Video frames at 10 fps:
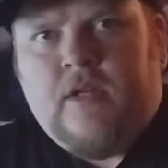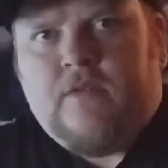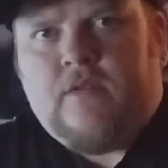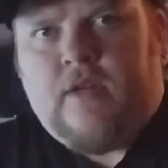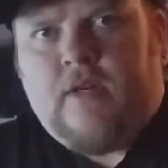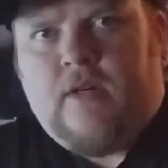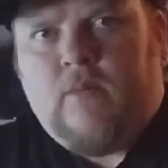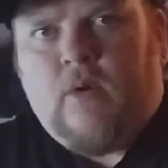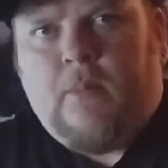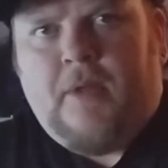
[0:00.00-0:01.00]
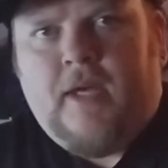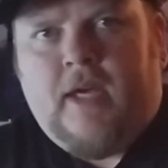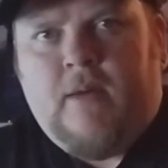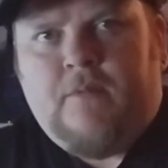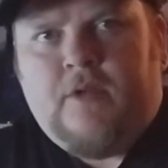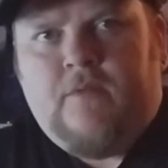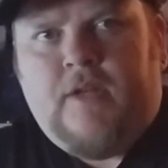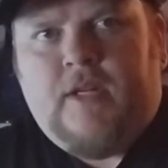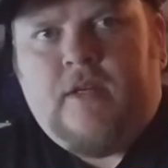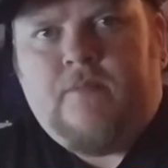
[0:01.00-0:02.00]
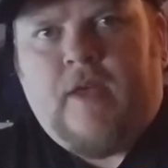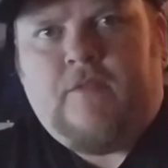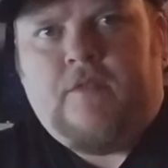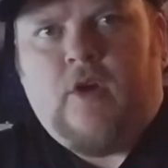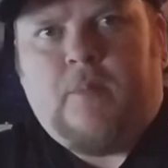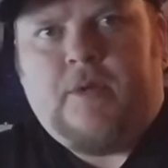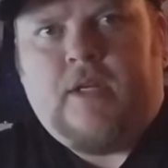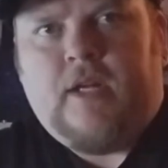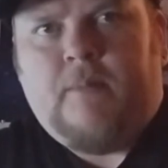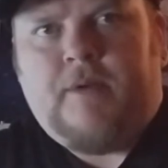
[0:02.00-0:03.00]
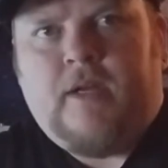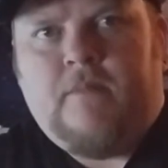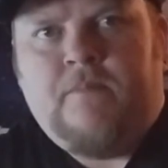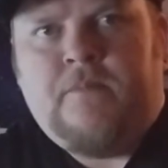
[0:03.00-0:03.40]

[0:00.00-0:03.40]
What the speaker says: It's a role-playing game for the Vita. I haven't even opened it up yet.